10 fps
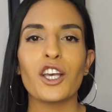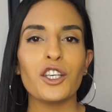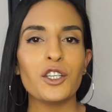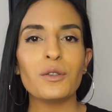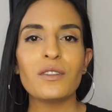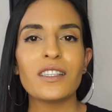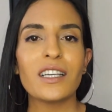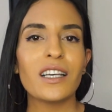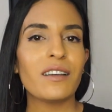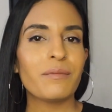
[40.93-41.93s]
You
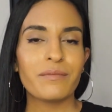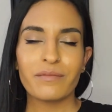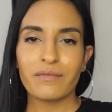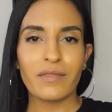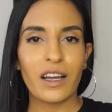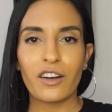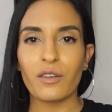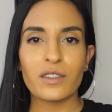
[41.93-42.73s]
see, I don't know,